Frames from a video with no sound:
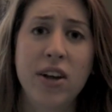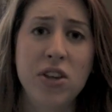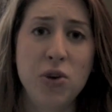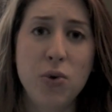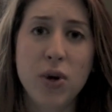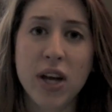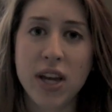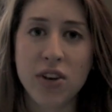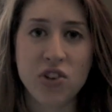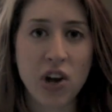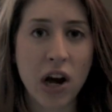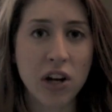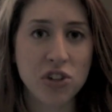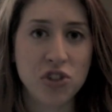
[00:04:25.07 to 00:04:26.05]
You can
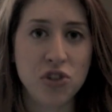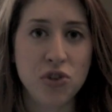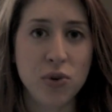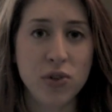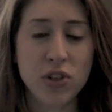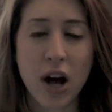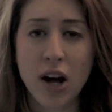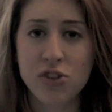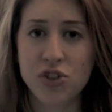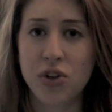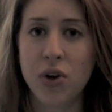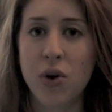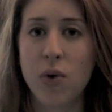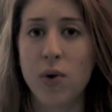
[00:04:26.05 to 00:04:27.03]
talk to a
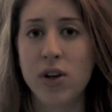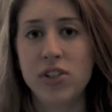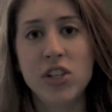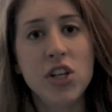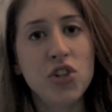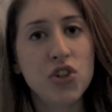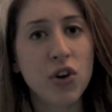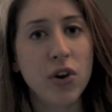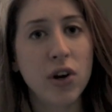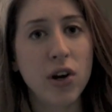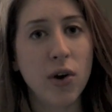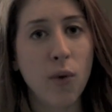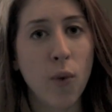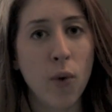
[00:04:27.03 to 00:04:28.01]
doctor or a
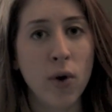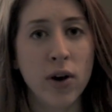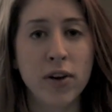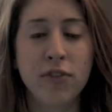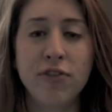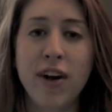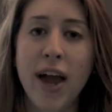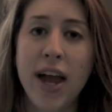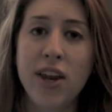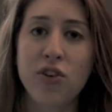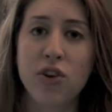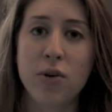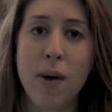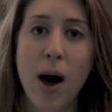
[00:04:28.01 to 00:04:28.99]
teacher or your
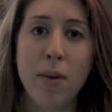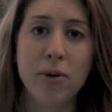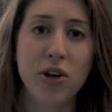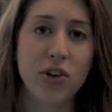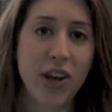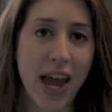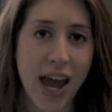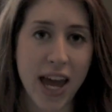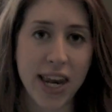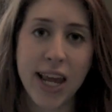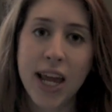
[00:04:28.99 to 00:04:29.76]
friend or your mom or your dad.